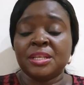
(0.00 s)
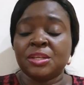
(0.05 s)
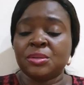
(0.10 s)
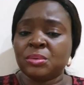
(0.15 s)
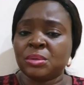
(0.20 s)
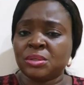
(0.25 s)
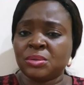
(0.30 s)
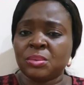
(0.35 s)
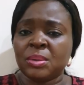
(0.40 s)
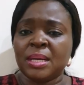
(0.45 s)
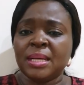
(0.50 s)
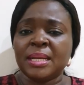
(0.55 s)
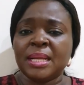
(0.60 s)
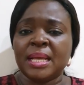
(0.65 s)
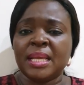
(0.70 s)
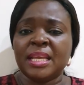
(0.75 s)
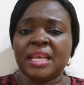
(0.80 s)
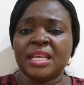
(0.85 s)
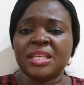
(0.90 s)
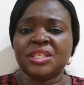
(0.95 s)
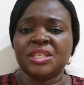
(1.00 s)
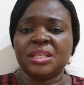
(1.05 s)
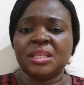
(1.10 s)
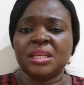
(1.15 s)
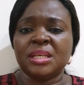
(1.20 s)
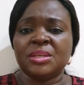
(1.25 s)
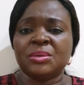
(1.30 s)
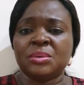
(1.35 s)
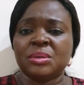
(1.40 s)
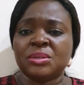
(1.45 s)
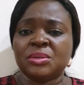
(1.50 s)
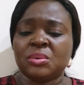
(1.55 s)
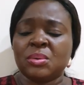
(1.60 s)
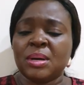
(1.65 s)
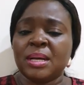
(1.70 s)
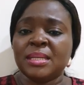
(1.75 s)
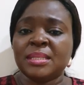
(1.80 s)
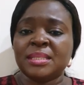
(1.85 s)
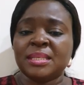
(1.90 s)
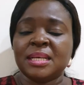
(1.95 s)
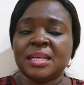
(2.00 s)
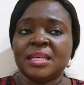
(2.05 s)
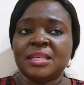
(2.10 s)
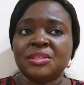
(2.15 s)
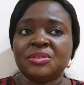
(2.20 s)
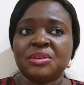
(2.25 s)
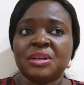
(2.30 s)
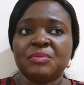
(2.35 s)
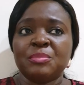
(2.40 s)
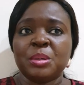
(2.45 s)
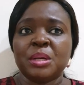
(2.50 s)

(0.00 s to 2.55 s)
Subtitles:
It was quite engaging, it was quite stressful,